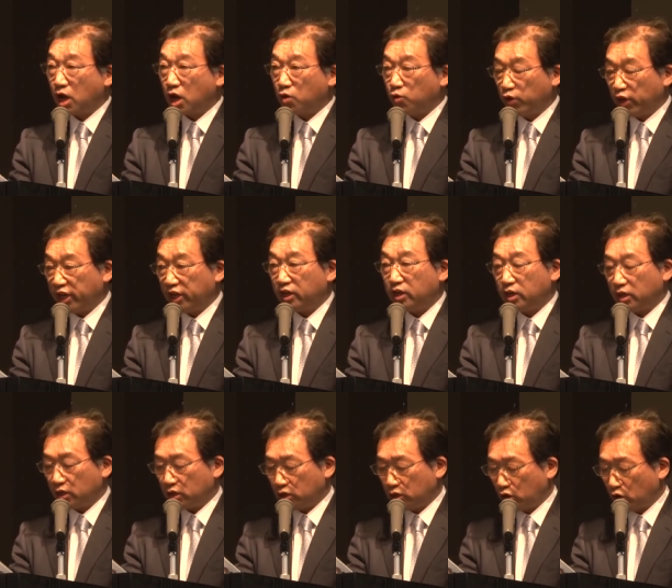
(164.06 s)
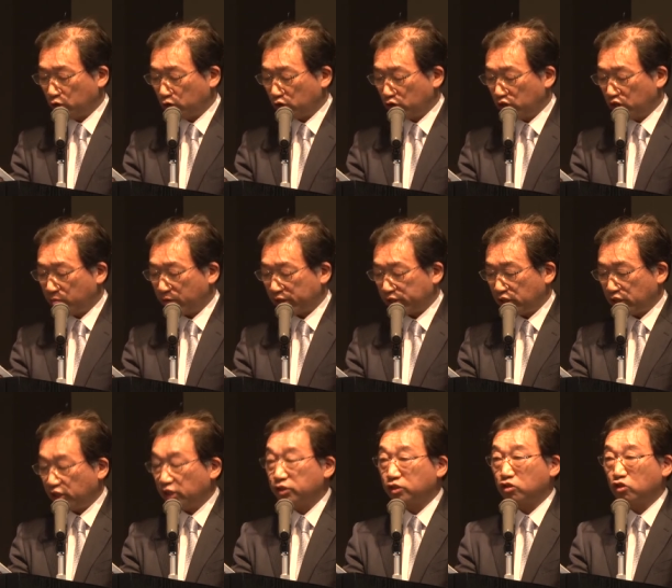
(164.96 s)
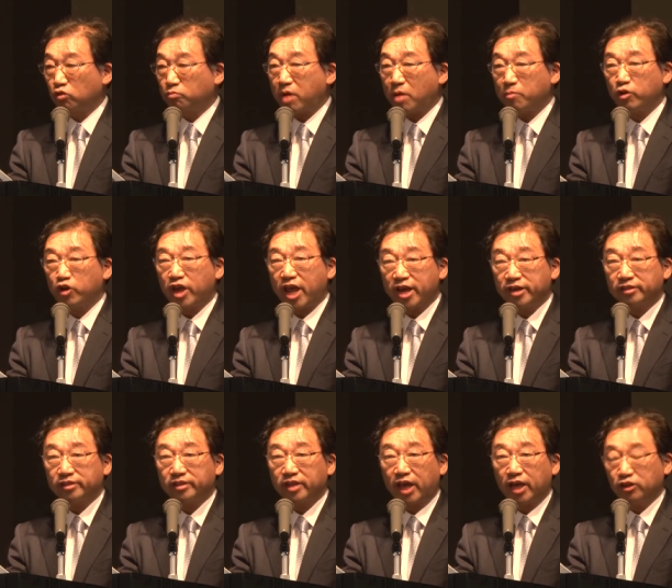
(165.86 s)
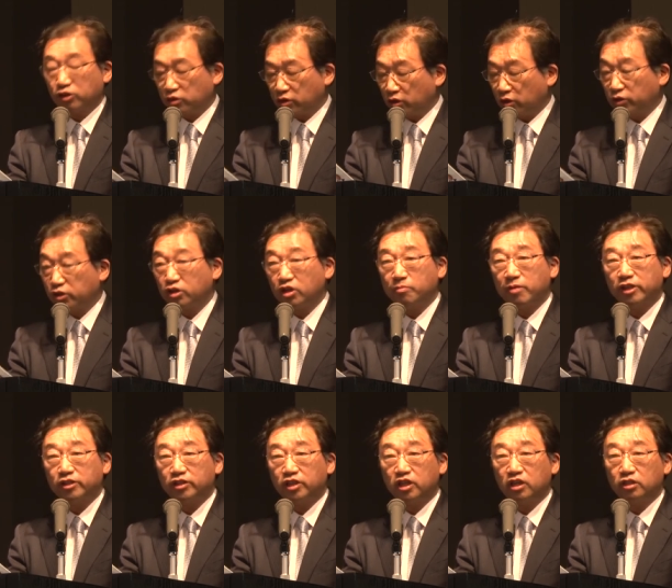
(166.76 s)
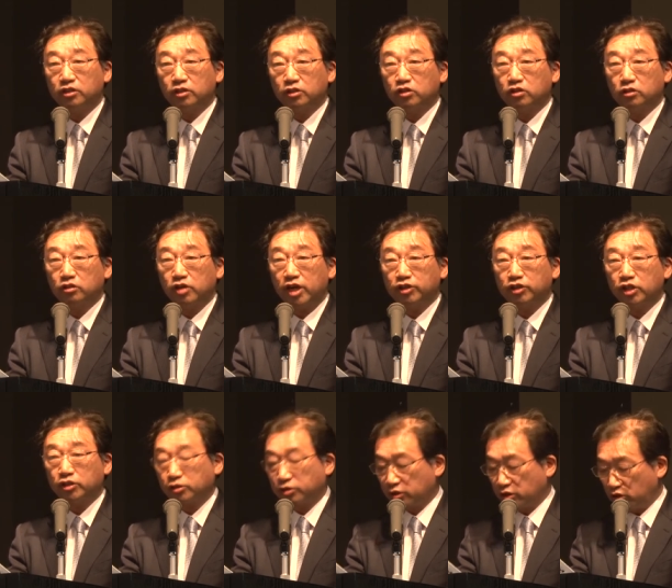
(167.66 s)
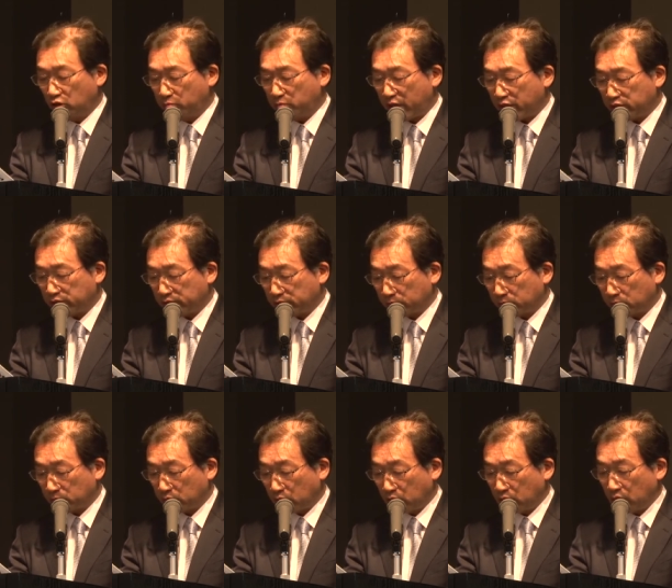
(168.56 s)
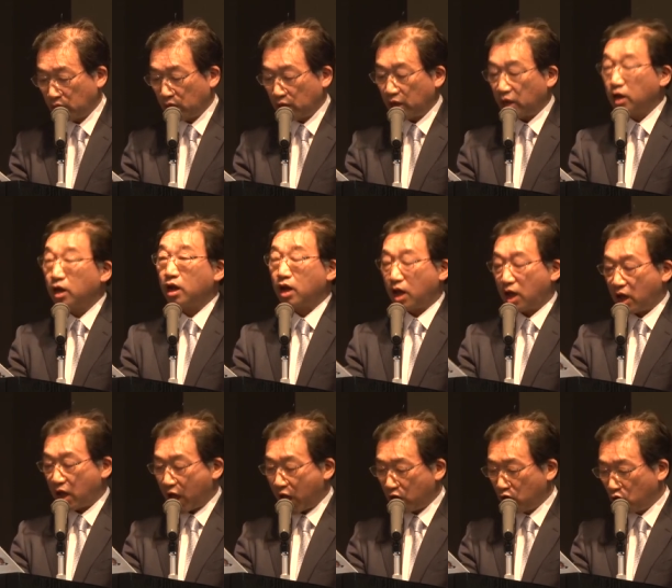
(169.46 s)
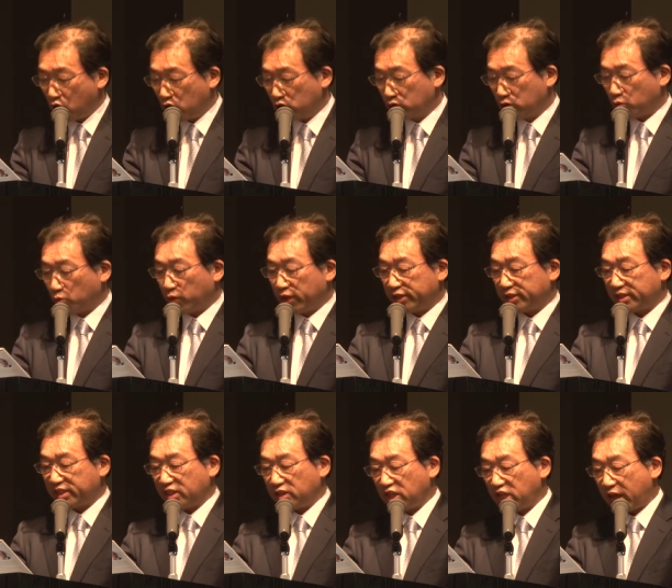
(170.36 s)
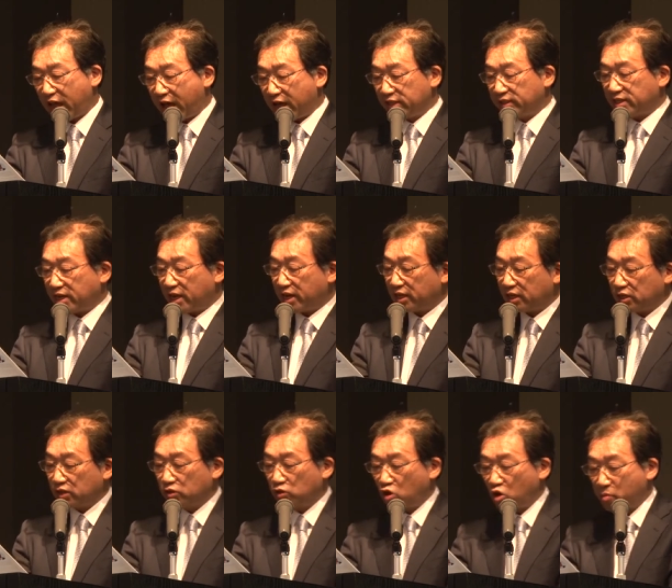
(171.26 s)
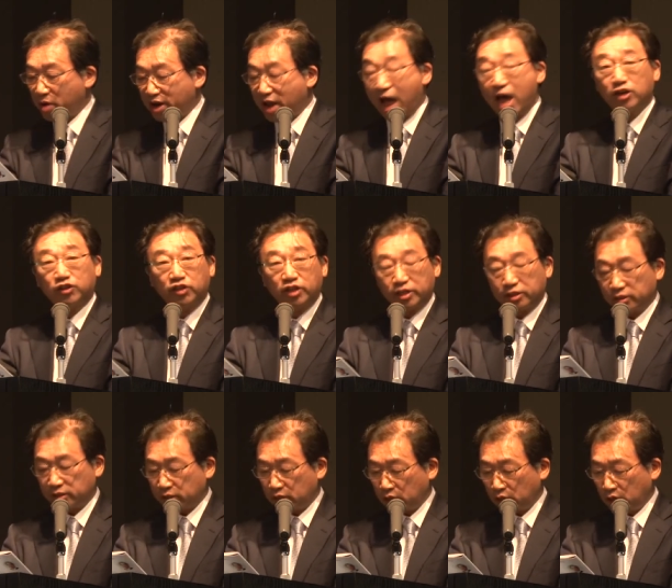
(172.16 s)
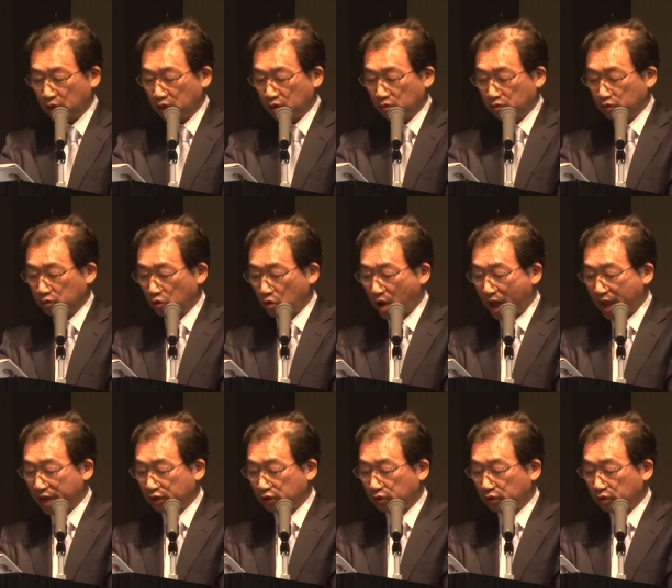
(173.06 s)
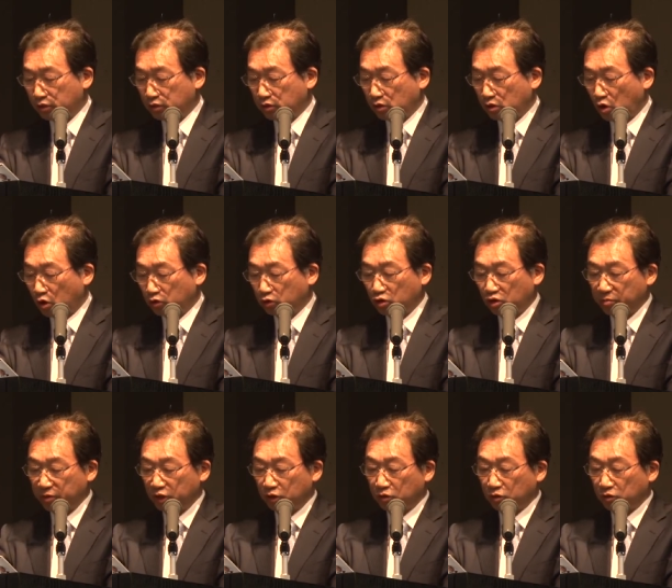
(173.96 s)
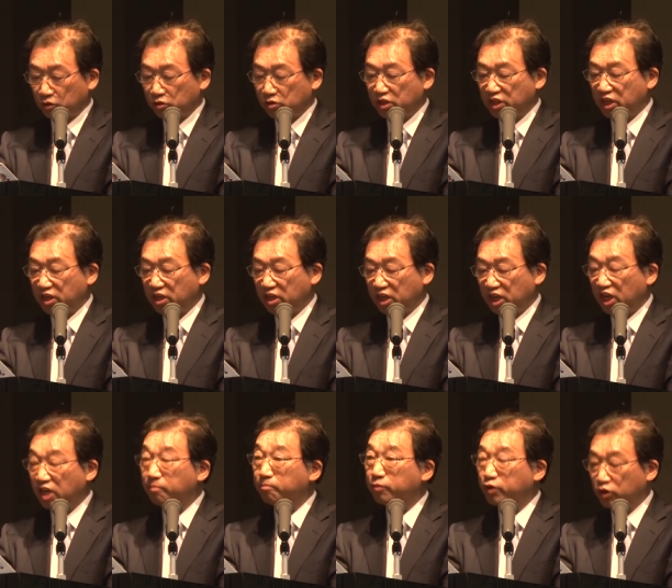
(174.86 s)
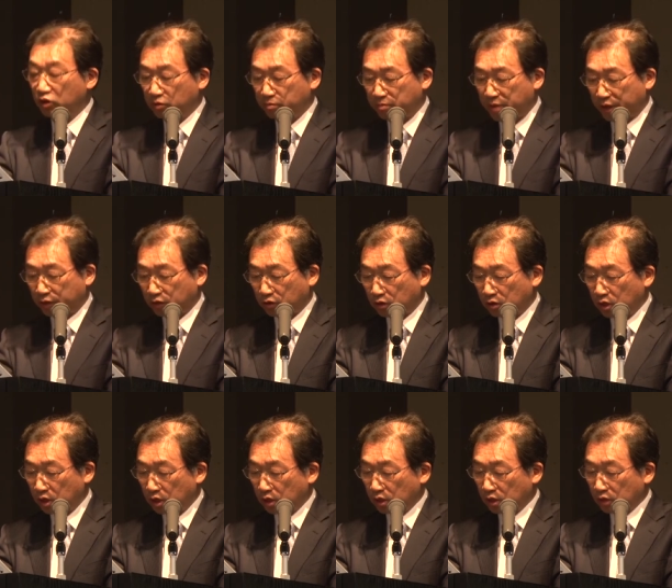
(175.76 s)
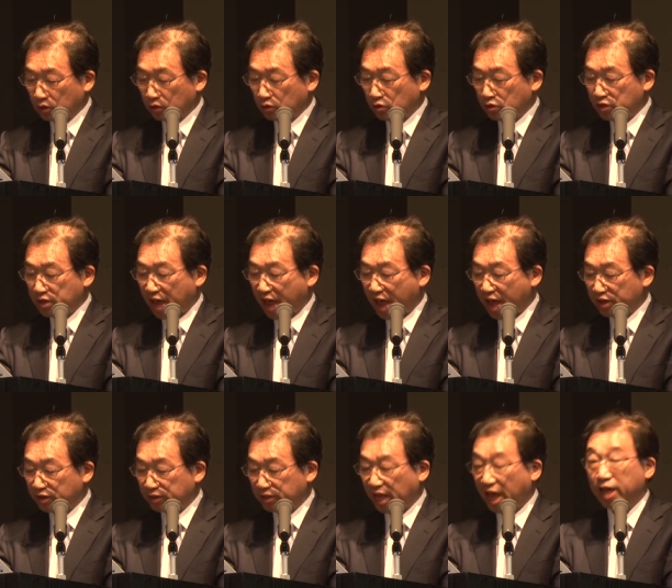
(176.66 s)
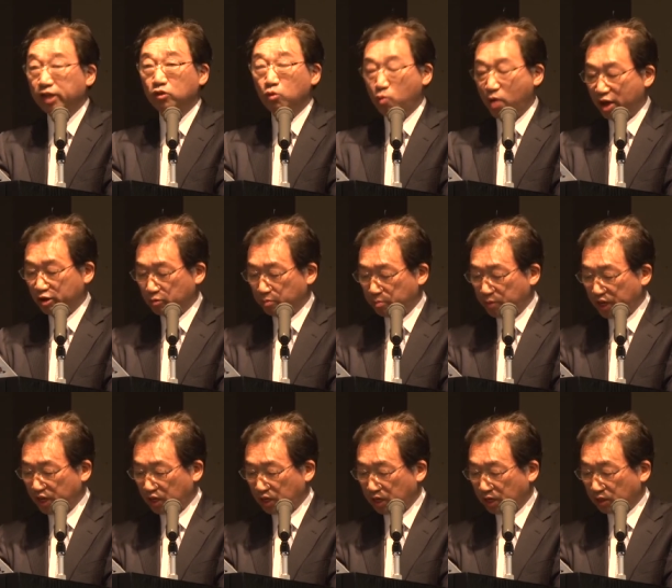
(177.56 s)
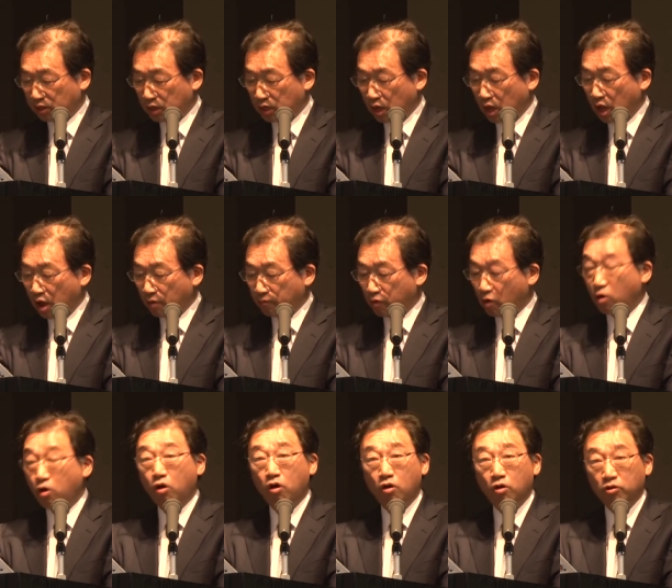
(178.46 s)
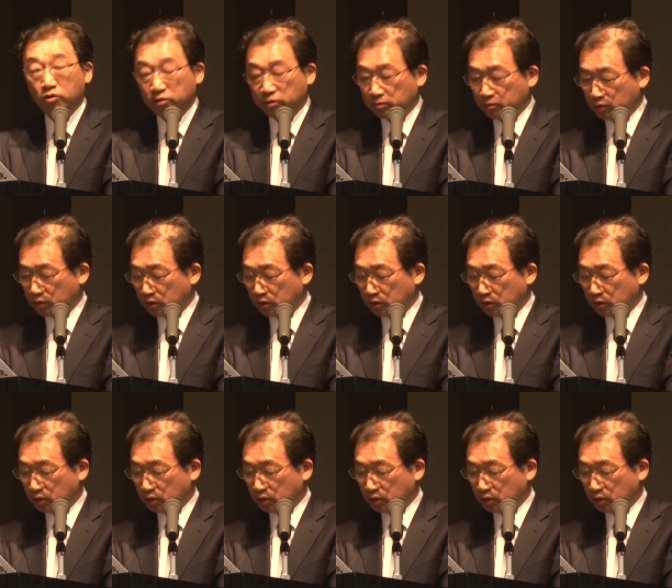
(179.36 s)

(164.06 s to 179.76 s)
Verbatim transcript: We, Kyoto University School of Public Health and Kyoto University Graduate School of Medicine, uh, along with the other global actors, would like to contribute to the improvement to the health and well-being for all,